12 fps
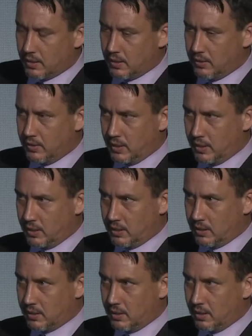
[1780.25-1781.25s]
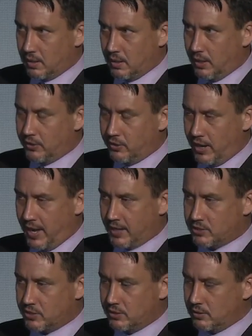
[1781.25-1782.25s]
the other
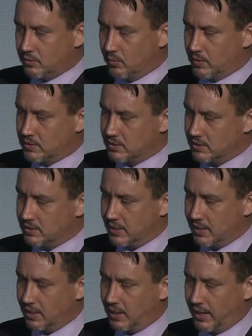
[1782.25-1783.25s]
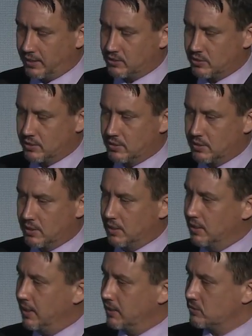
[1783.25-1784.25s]
action wasn't a title action.
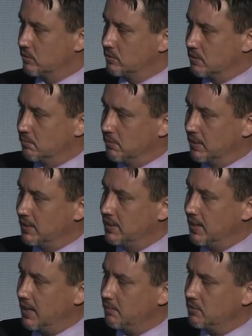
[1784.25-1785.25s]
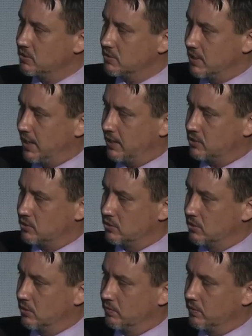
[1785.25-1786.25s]
It actually was a money damages action
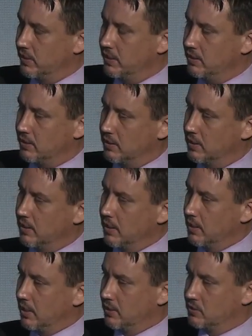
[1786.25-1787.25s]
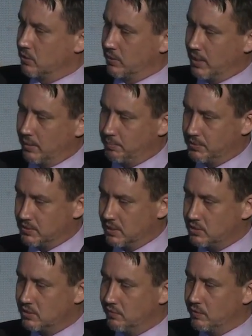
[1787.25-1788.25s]
over here. And so we had a
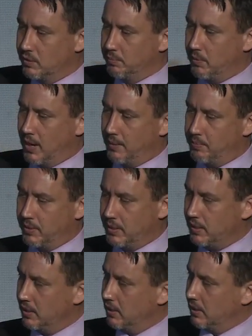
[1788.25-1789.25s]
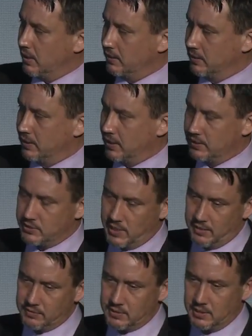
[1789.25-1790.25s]
possession of real property, and the
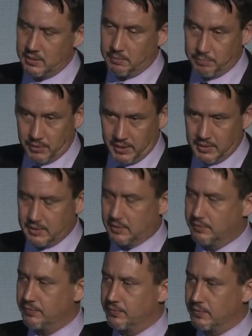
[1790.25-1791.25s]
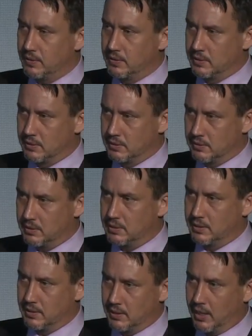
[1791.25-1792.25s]
Nedashovsky plaintiff in
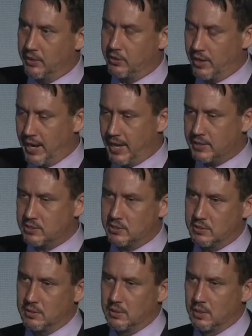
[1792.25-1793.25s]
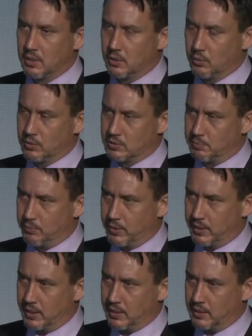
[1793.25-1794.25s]
the other action was
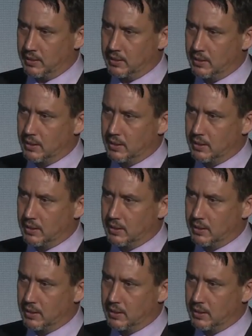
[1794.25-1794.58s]
bringing